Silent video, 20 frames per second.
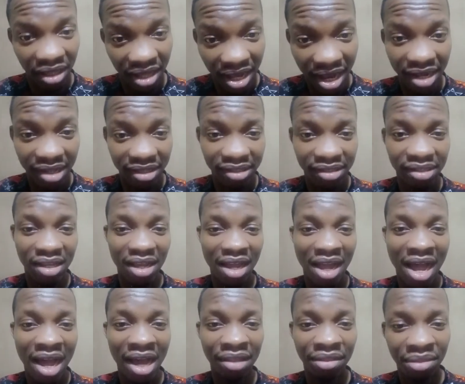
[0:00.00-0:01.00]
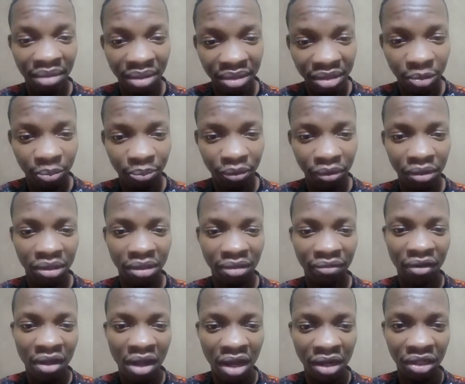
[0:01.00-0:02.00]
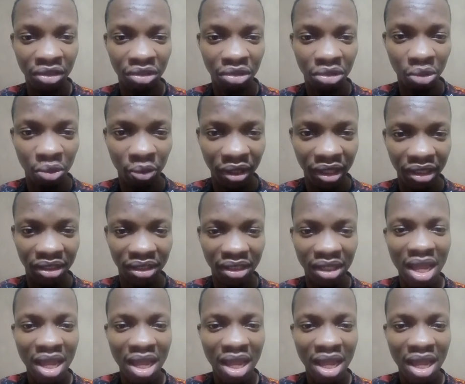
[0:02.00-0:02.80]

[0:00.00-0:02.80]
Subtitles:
Yes, add 3 spoons of honey to it